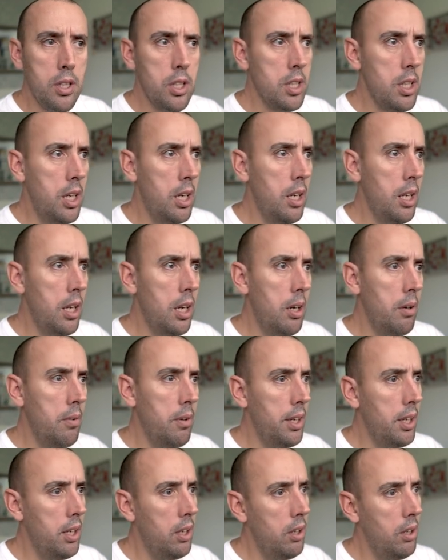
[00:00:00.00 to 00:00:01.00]
just lower
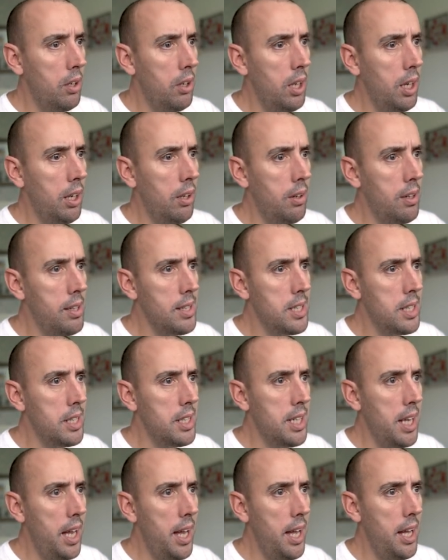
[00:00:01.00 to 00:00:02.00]
the highlights a
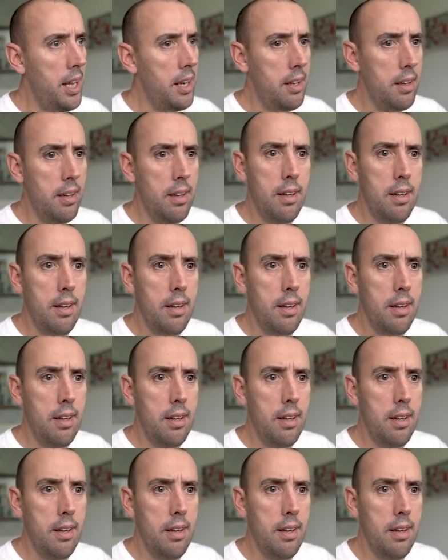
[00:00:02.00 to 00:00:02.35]
tad,